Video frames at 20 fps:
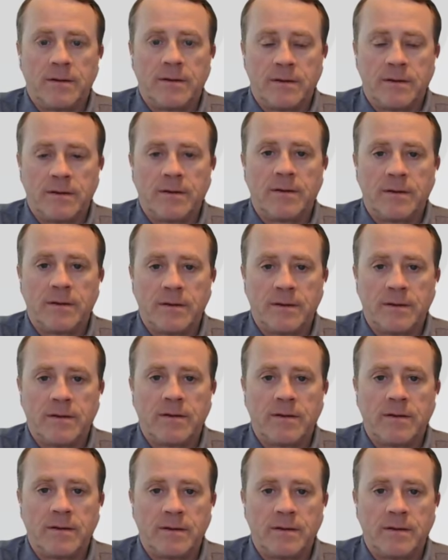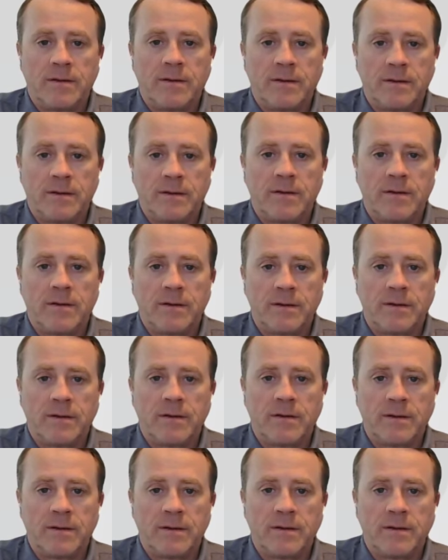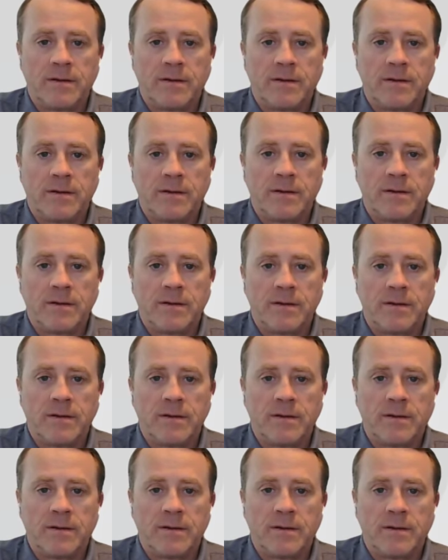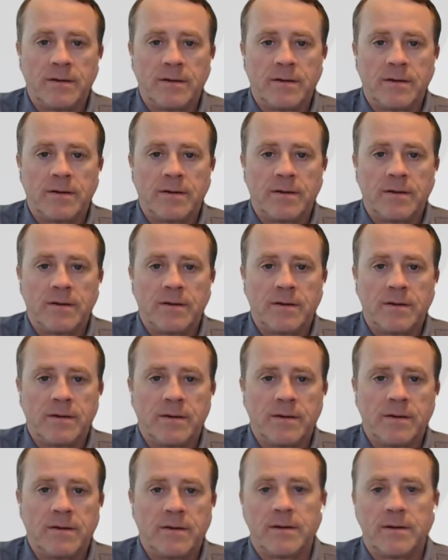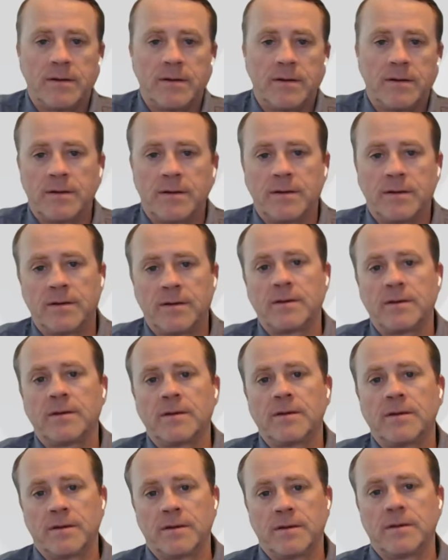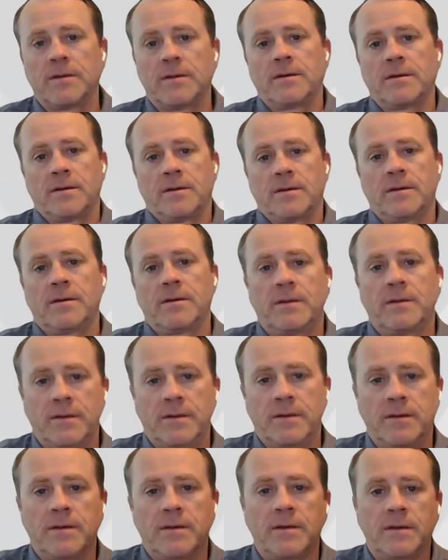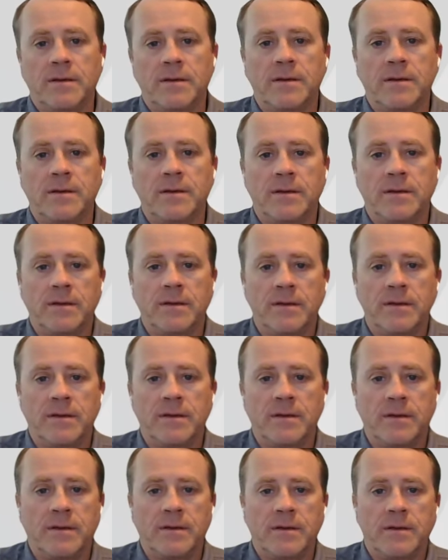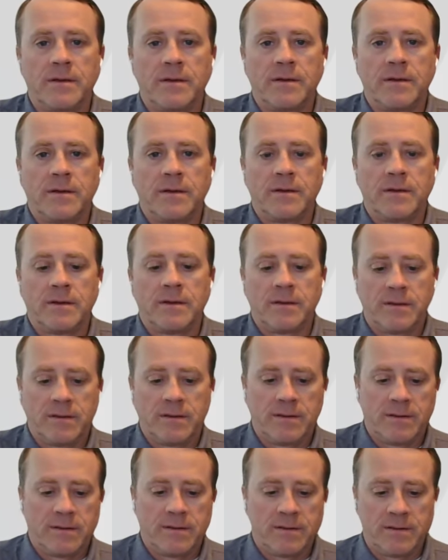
This person isn't speaking.